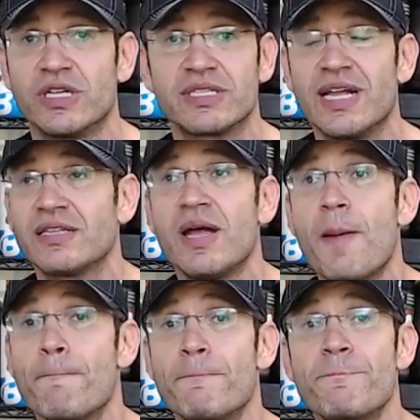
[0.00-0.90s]
It's not
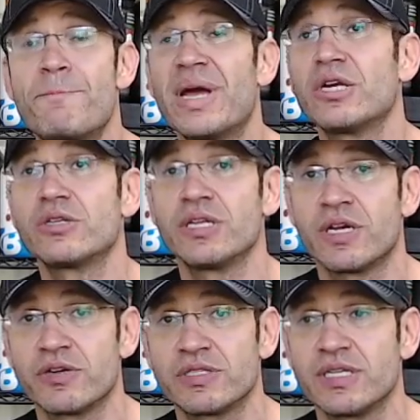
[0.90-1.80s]
better than
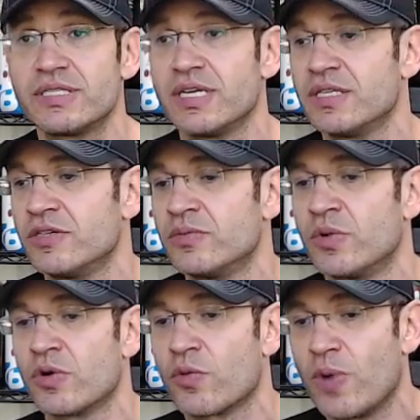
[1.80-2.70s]
Ares Titanium
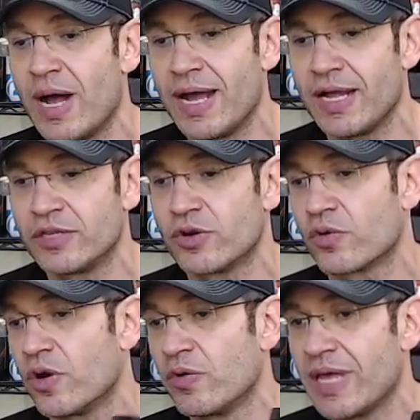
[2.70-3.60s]
or Wild or
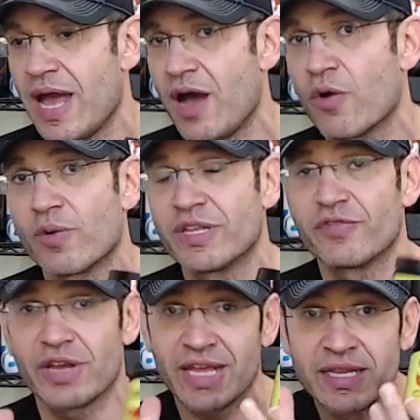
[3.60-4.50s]
Oh Yeah or
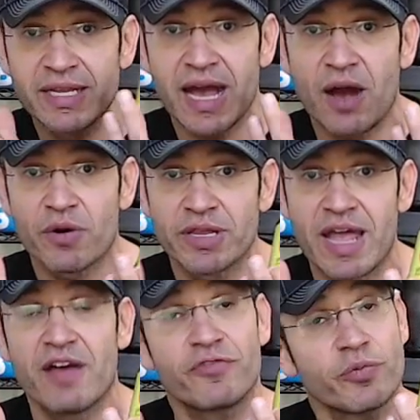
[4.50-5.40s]
whatever in the hour and a
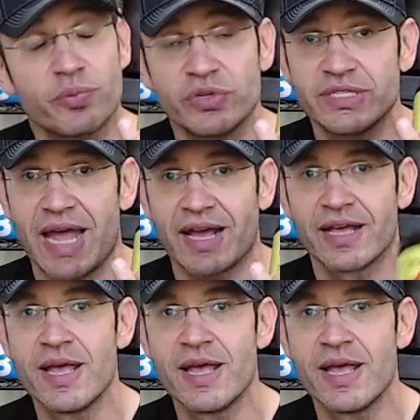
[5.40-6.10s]
half for pre-stack.